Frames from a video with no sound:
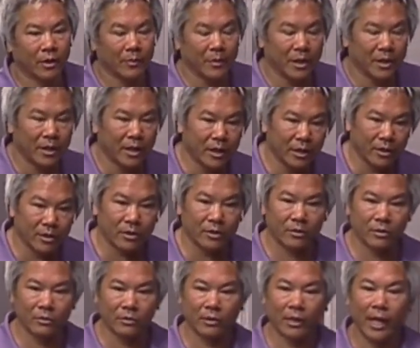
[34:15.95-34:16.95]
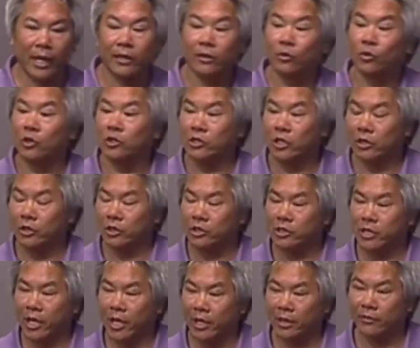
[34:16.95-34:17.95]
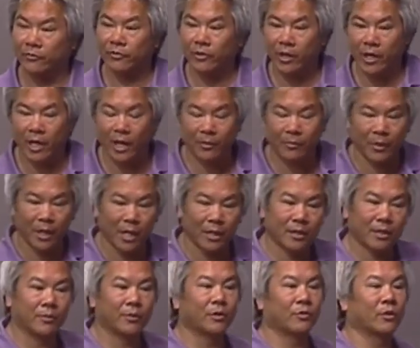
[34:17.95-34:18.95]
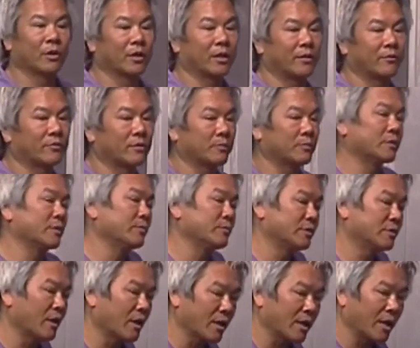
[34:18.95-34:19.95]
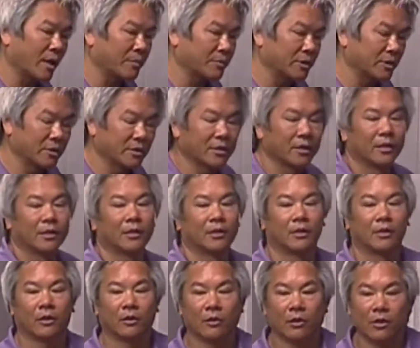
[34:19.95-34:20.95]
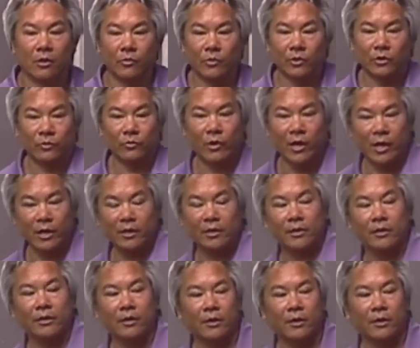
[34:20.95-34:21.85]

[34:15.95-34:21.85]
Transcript: I mean, here landlords understand if you can't pay them, you want to give them some stock options along with the rent.